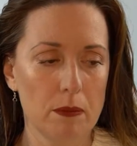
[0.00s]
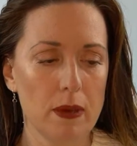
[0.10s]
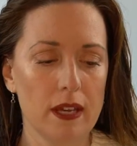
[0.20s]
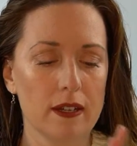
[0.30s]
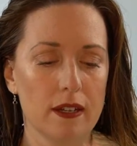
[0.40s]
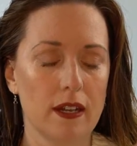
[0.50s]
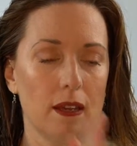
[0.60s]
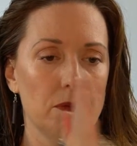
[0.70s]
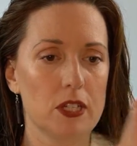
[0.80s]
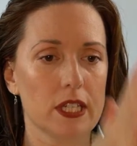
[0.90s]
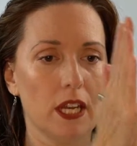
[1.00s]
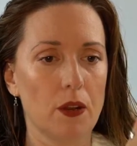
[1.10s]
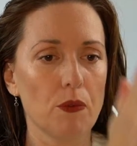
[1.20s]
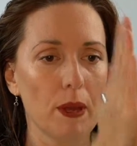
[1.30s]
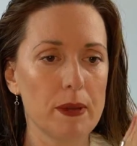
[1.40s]
but I'm just going to
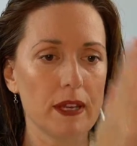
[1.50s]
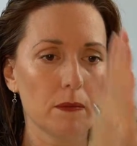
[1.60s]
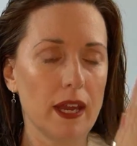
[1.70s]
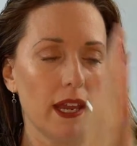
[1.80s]
rub it in my